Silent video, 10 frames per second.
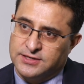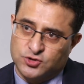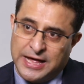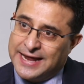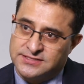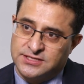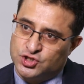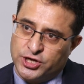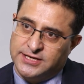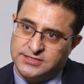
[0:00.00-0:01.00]
so that is the
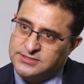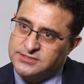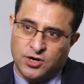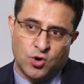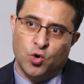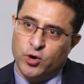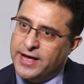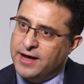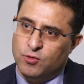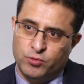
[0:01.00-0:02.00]
change. It's the
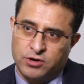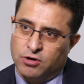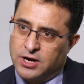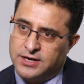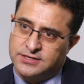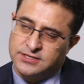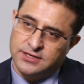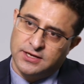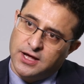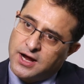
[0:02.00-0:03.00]
co-dev, we call it
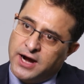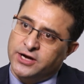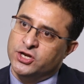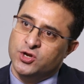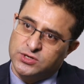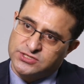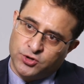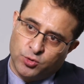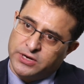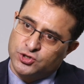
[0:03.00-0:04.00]
continuous
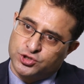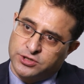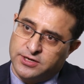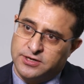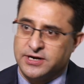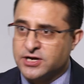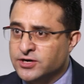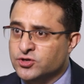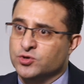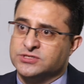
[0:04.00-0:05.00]
innovation and
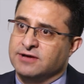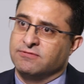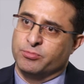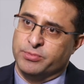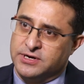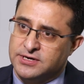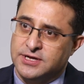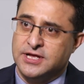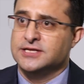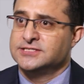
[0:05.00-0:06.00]
continuous development,
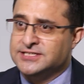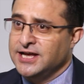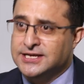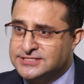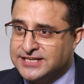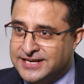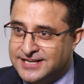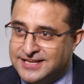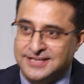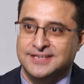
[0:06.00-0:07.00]

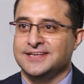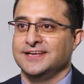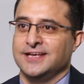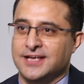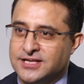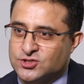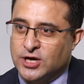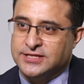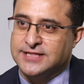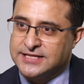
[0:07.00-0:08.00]
CICD.
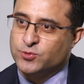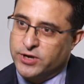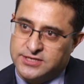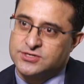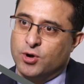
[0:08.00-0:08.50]
So I think that's where it's